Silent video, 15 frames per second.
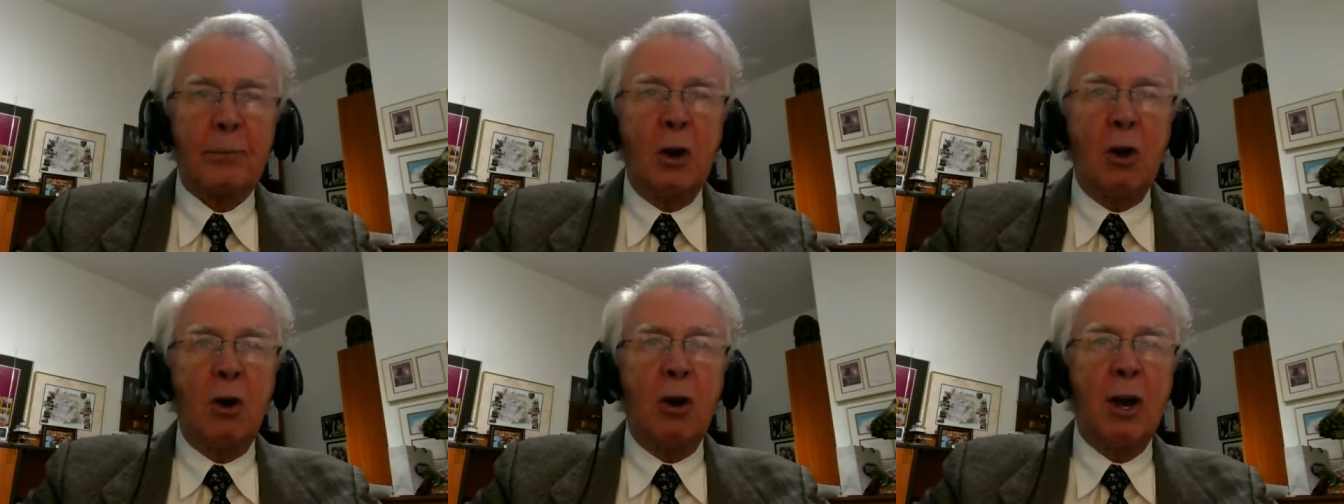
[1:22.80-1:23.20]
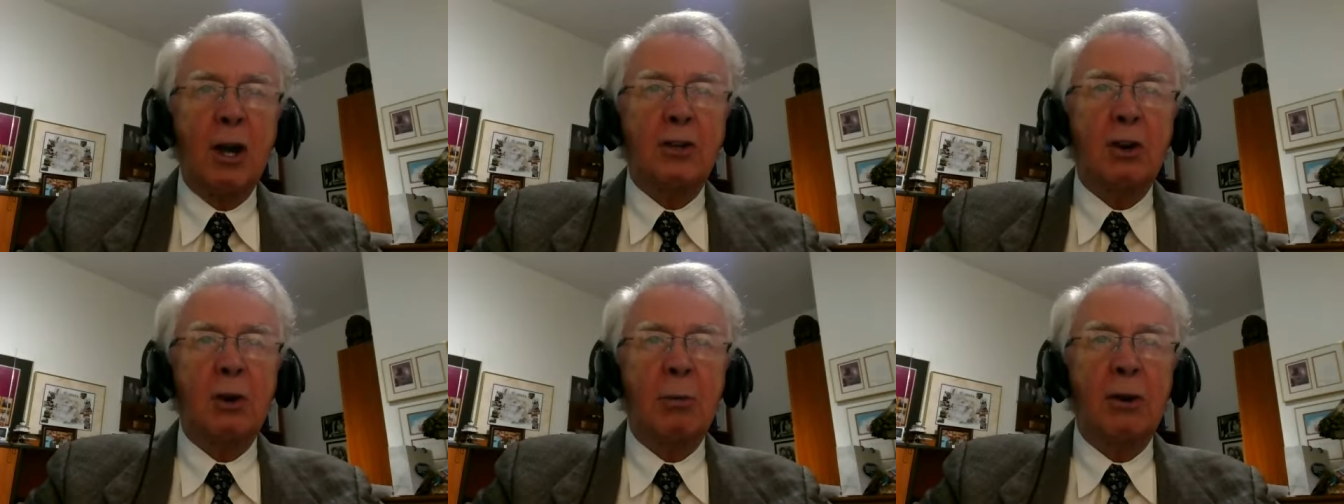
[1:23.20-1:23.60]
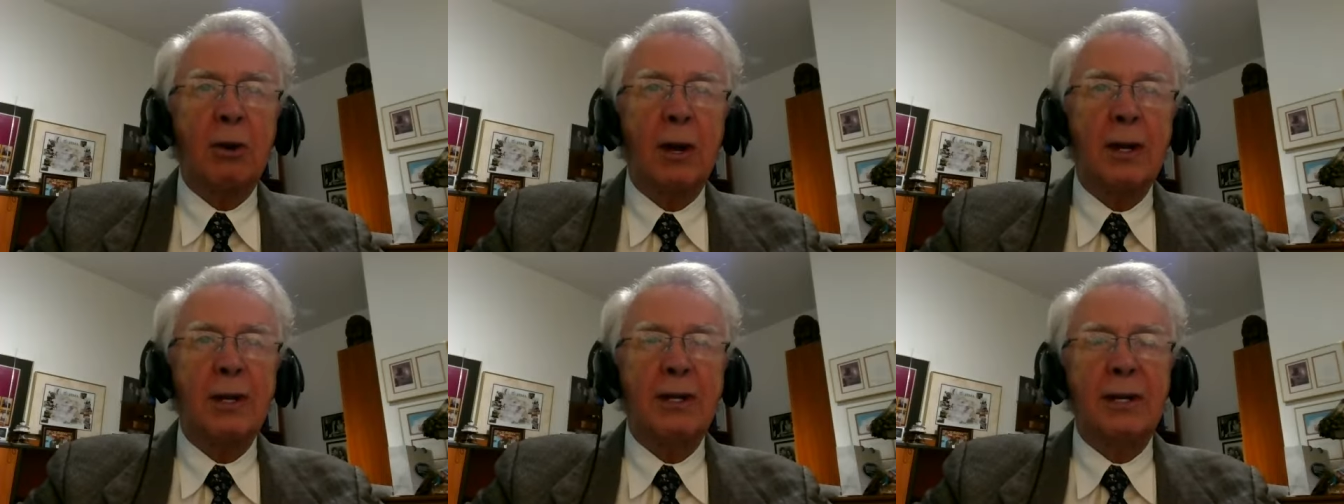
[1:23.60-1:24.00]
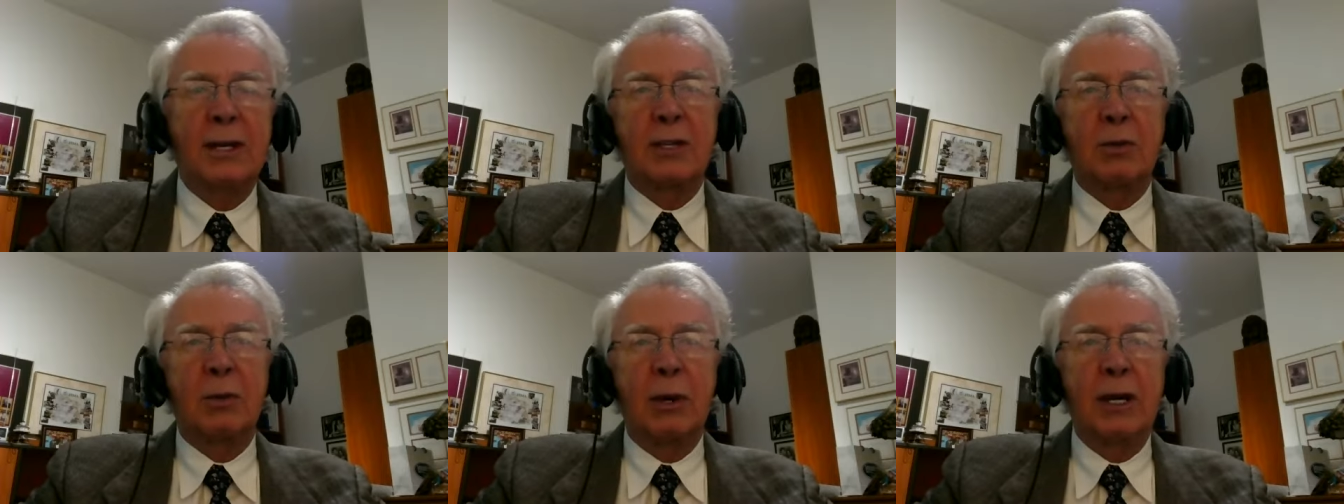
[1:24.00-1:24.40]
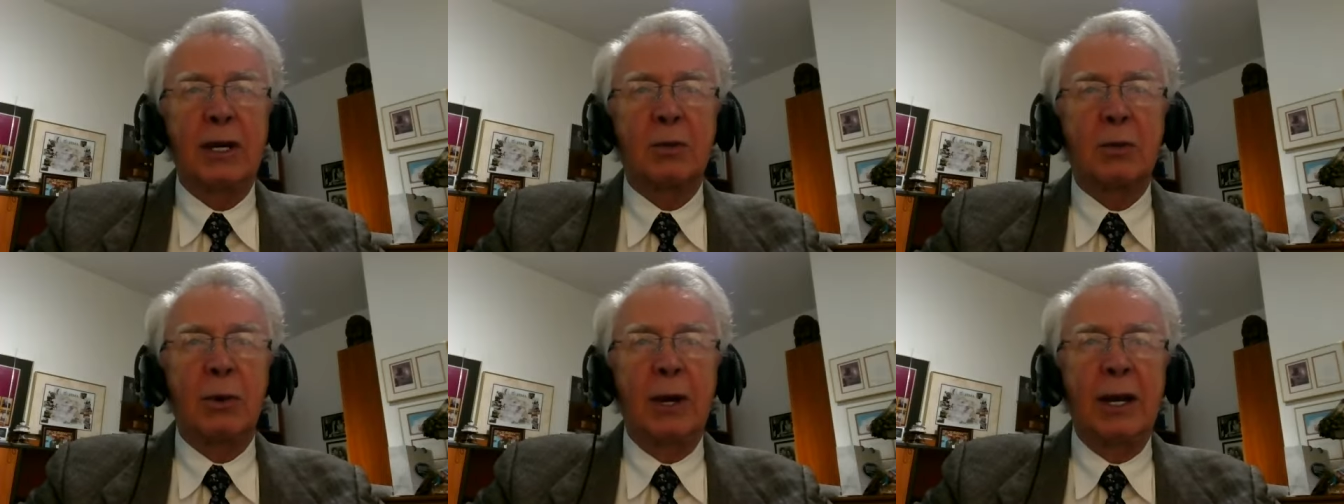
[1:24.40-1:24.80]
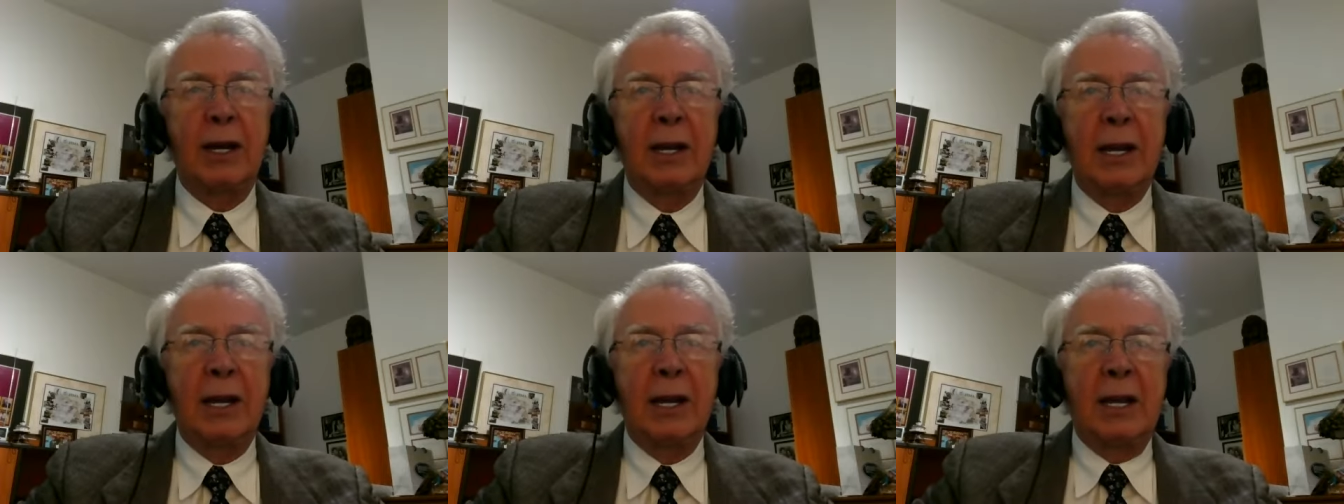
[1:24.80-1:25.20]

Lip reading: on October 19, 2020,